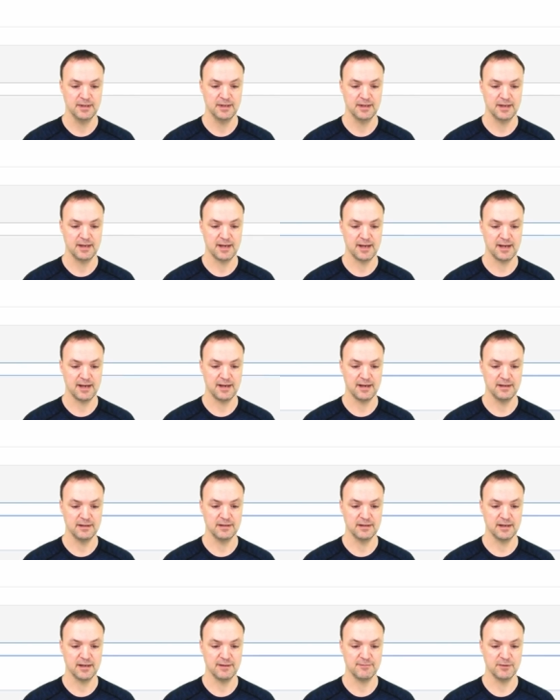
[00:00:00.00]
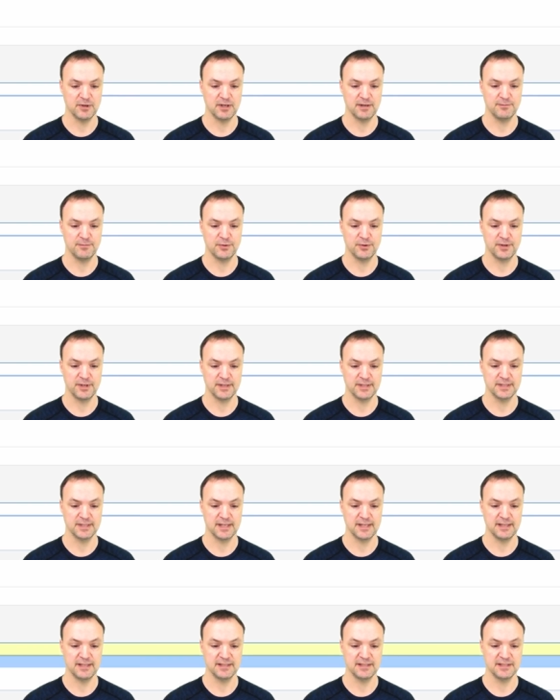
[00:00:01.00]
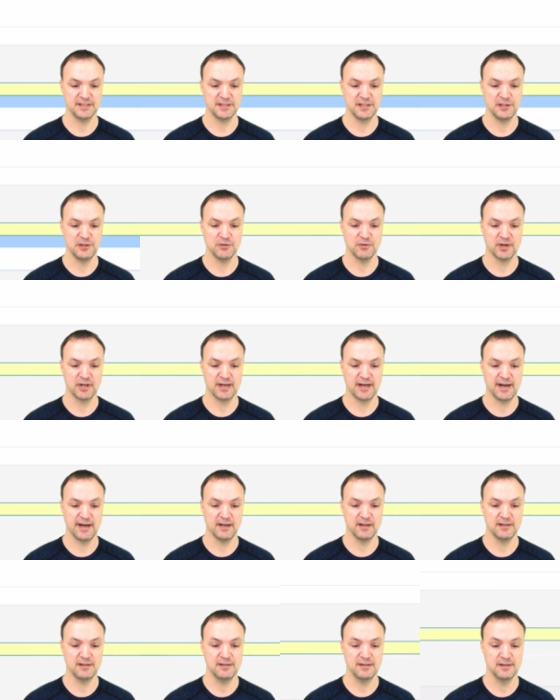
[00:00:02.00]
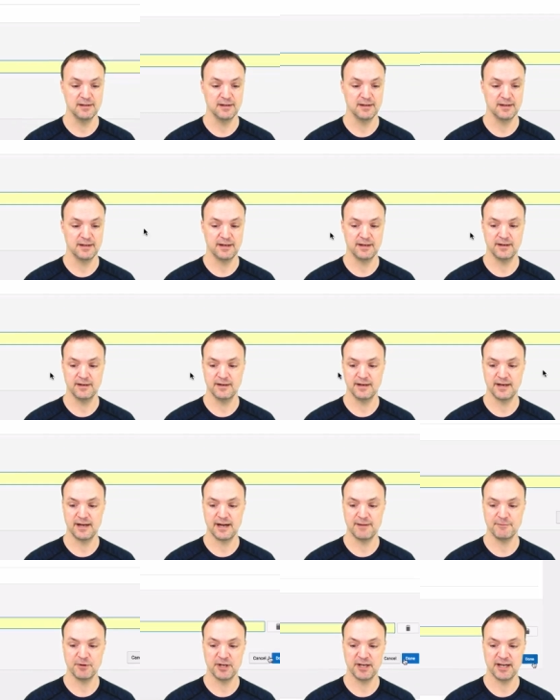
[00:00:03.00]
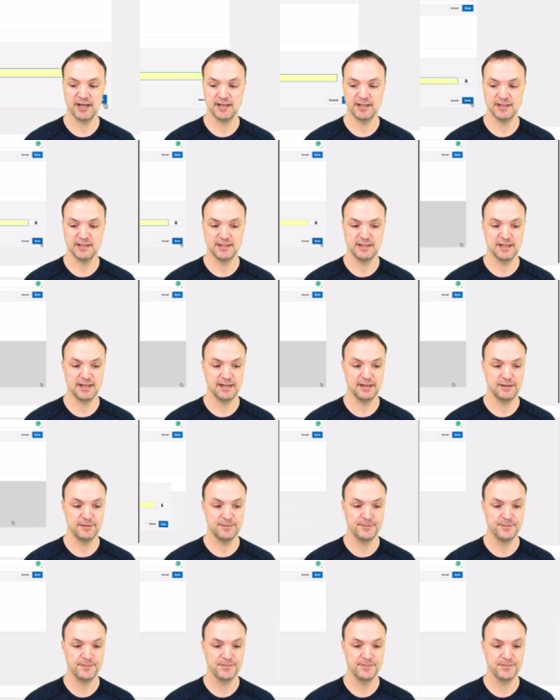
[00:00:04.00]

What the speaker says: and I'm going to put this is the URL here, and I'm going to hit done.